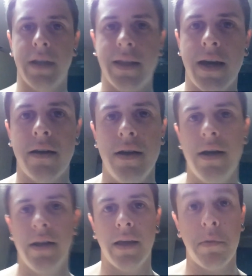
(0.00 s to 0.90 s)
like that,
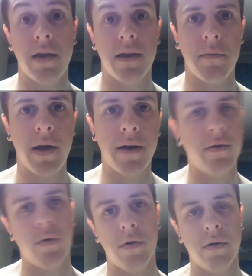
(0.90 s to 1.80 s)
like pancake
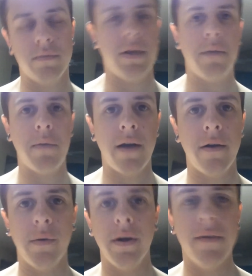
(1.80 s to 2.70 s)
batter or cake
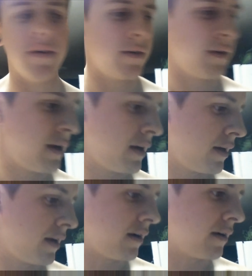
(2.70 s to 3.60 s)
batter or whatever.
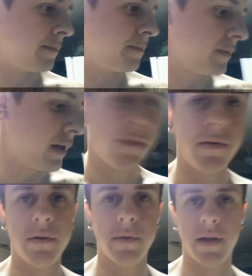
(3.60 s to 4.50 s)
Um, and if
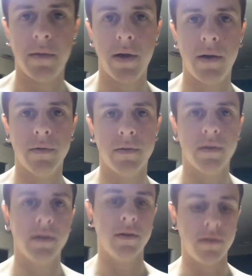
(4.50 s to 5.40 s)
you don't know what cake batter looks
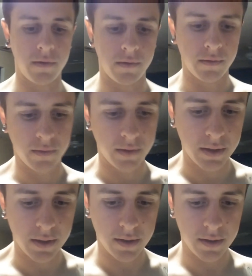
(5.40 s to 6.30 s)
like, it just looks
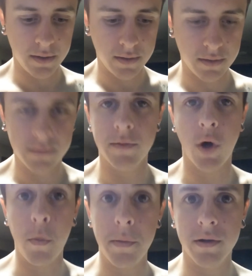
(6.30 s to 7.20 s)
like
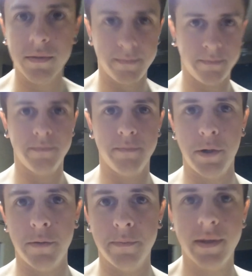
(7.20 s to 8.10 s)
oatmeal.
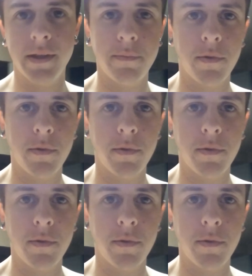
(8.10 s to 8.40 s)
Boom, that's